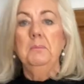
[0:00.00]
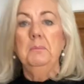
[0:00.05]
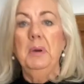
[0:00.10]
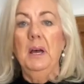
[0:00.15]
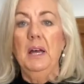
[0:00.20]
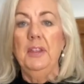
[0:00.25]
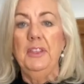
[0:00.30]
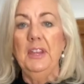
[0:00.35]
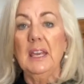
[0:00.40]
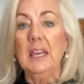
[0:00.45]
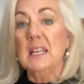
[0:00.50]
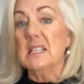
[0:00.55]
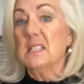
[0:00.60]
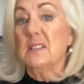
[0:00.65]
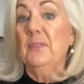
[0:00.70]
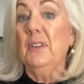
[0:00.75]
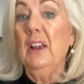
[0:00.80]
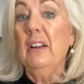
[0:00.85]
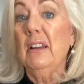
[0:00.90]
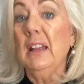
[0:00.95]
But I think it's
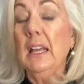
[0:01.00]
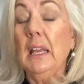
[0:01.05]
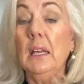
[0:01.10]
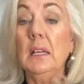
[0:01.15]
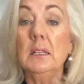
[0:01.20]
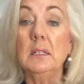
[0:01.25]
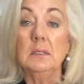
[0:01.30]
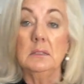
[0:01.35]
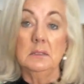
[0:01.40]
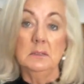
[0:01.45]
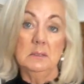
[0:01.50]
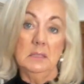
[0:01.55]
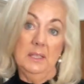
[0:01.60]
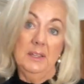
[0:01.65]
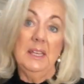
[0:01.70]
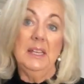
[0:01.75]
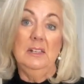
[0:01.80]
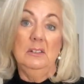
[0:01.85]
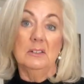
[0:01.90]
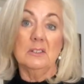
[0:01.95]
I
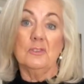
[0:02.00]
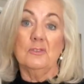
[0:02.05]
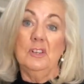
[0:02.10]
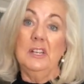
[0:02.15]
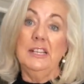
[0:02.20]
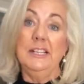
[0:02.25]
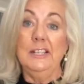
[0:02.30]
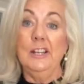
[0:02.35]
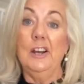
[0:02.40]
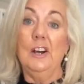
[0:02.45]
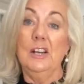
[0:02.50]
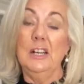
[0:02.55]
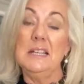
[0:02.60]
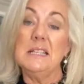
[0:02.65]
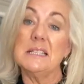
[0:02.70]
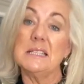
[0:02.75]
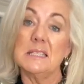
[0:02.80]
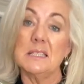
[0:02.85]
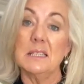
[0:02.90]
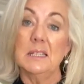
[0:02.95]
think it looks really
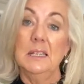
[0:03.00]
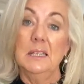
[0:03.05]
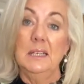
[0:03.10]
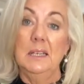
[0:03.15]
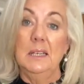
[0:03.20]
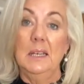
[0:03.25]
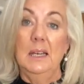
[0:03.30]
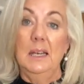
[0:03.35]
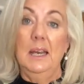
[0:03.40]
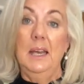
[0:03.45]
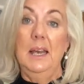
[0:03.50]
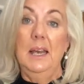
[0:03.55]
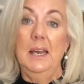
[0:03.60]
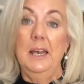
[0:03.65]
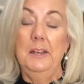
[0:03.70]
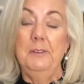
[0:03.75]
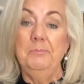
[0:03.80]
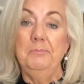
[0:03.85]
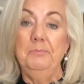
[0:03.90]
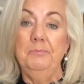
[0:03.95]
nice.
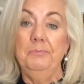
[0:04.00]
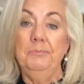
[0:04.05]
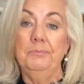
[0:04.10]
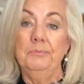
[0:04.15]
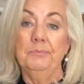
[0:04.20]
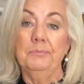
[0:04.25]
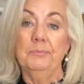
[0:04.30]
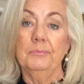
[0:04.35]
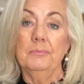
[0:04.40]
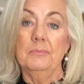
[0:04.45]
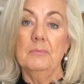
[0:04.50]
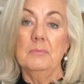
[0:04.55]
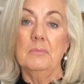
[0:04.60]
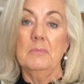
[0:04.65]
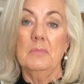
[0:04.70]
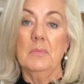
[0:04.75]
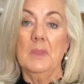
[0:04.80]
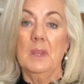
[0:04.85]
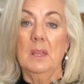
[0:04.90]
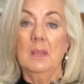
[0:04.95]

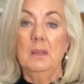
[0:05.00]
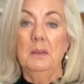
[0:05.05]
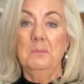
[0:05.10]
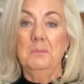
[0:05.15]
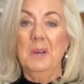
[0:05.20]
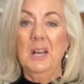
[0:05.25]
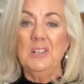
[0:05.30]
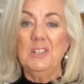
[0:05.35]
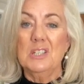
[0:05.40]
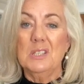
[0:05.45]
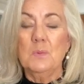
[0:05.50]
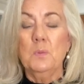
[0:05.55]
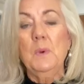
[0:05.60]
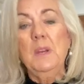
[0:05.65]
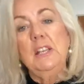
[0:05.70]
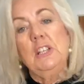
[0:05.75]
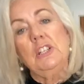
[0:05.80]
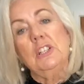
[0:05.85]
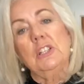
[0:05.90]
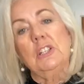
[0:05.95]
I just
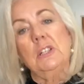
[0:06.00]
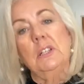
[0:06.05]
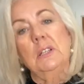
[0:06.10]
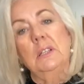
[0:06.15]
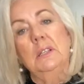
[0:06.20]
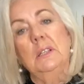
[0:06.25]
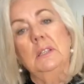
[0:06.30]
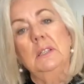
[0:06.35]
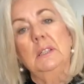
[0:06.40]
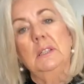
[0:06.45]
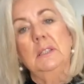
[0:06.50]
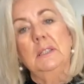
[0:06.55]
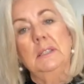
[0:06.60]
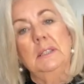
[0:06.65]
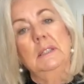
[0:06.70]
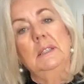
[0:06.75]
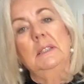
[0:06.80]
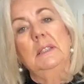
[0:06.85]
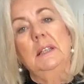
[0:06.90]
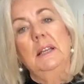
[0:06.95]
wish
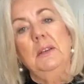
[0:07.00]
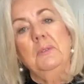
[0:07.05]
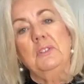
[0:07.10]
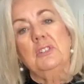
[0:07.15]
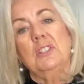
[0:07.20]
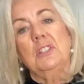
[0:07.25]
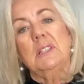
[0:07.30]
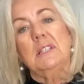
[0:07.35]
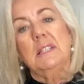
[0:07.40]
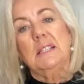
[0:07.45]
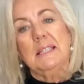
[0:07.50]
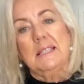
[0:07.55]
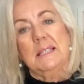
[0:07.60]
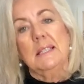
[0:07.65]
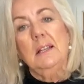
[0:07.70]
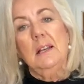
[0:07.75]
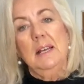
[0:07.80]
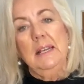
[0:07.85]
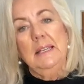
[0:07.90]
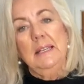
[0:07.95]
it was just a
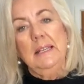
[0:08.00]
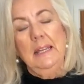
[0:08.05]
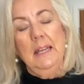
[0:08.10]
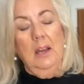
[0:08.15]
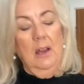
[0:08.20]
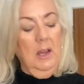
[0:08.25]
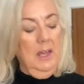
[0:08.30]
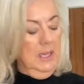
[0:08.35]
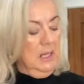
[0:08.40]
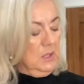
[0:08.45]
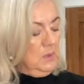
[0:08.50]
slightly higher